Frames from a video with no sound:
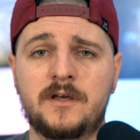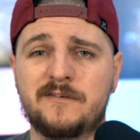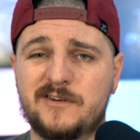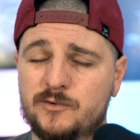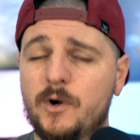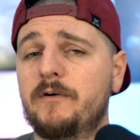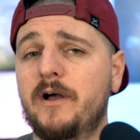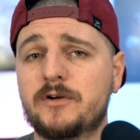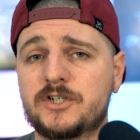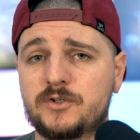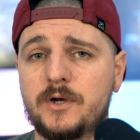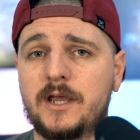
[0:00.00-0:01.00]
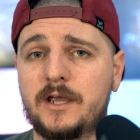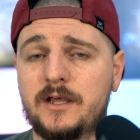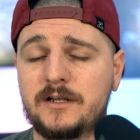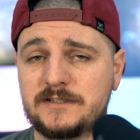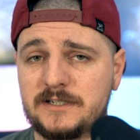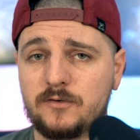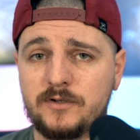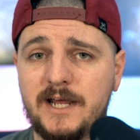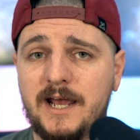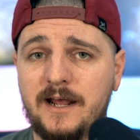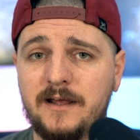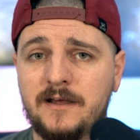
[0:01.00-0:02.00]
for 12 hours straight in a single
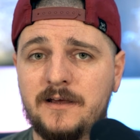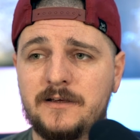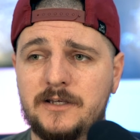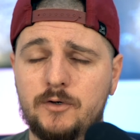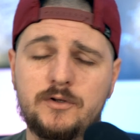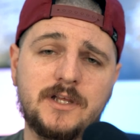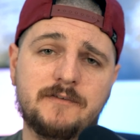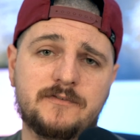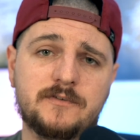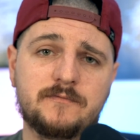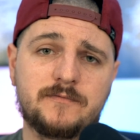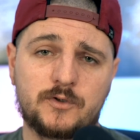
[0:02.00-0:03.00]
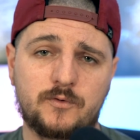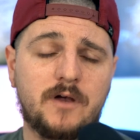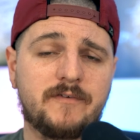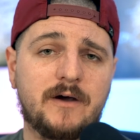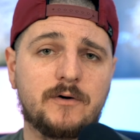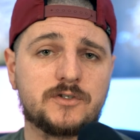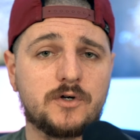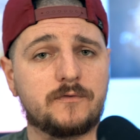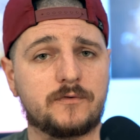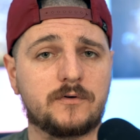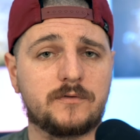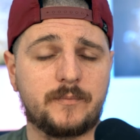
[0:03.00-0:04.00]
day. You would lift for 12 hours
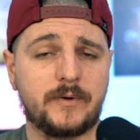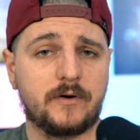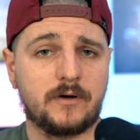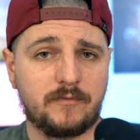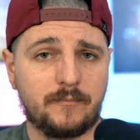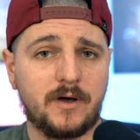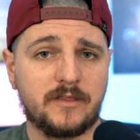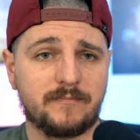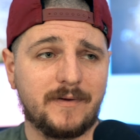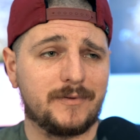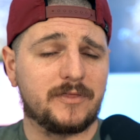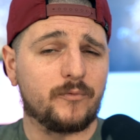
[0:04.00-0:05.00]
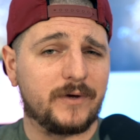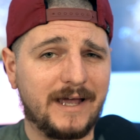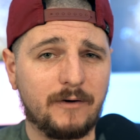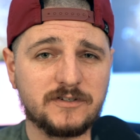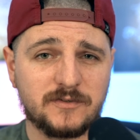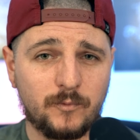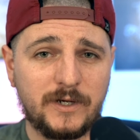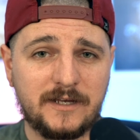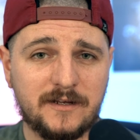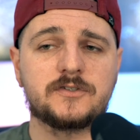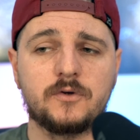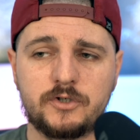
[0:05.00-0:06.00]
over the period of a month, maybe 3 hours a
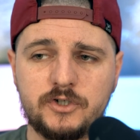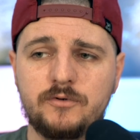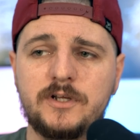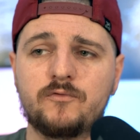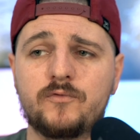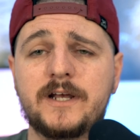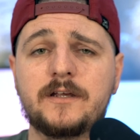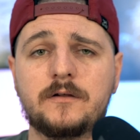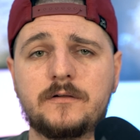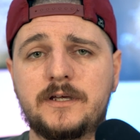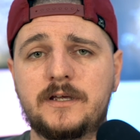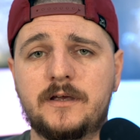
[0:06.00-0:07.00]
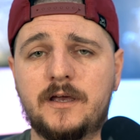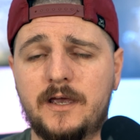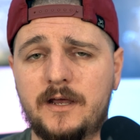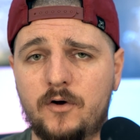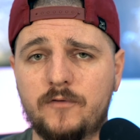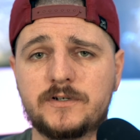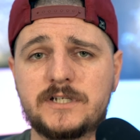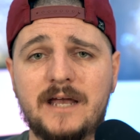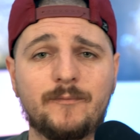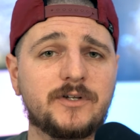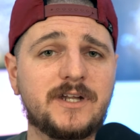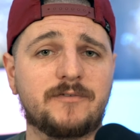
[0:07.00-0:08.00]
week. So shooting regularly and over
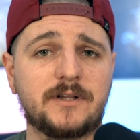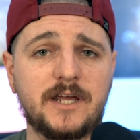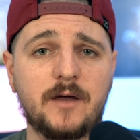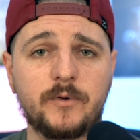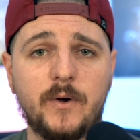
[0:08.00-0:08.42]
time will definitely help you